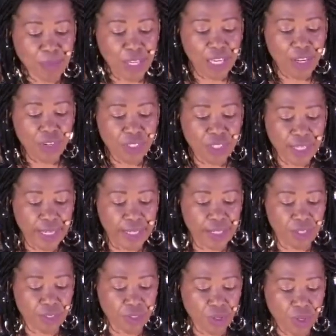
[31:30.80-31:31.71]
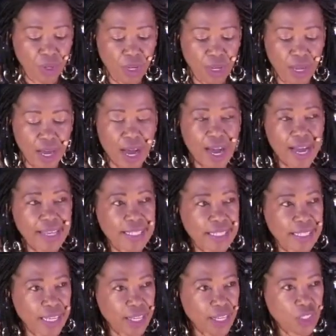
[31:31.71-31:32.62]
Here's a hint
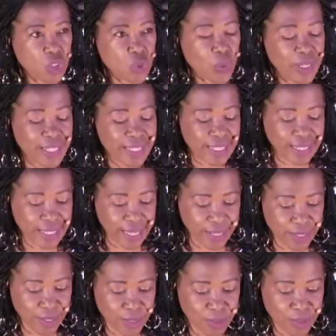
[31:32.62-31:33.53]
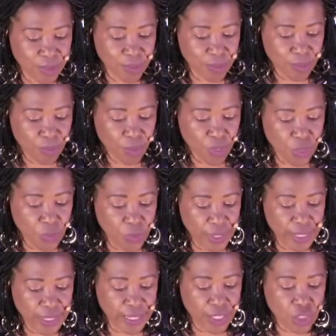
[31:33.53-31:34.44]
Isaiah 26,
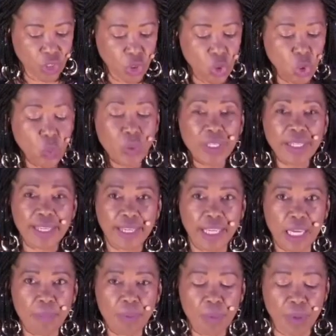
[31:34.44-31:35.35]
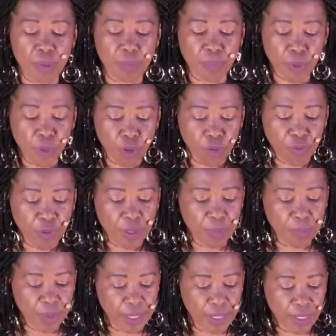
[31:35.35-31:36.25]
3 says, You will keep him in
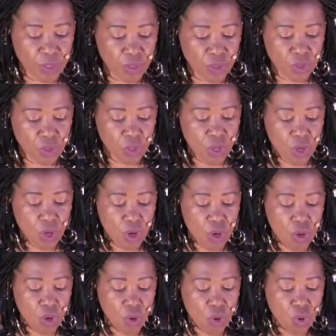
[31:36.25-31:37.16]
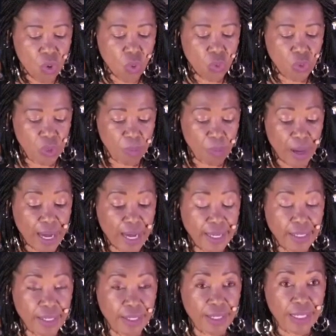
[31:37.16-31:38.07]
perfect peace whose
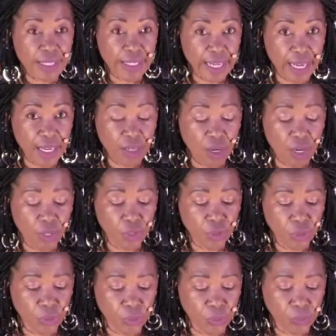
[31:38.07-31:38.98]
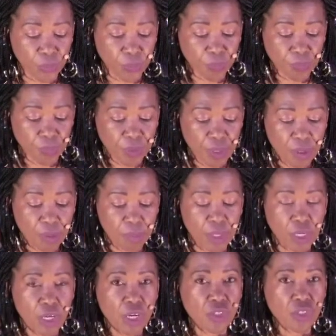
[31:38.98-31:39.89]
mind is stayed on you
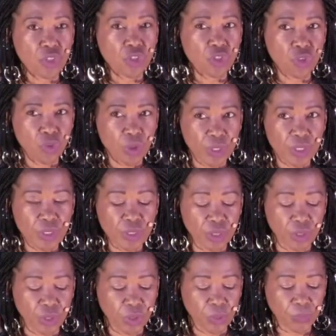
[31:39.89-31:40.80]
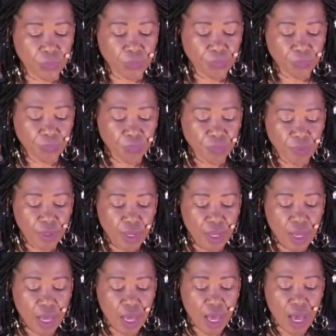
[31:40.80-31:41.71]
because he trusts in you.
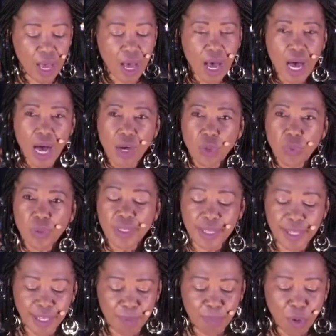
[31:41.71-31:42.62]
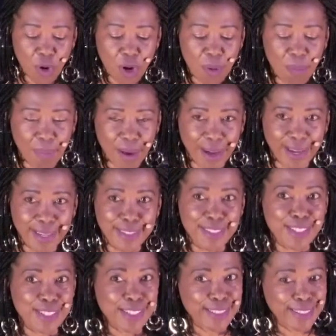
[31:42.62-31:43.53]
How do we keep our mind
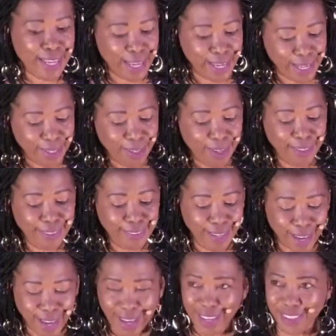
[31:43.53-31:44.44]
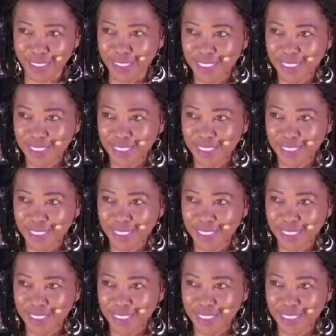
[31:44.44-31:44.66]
stayed on God?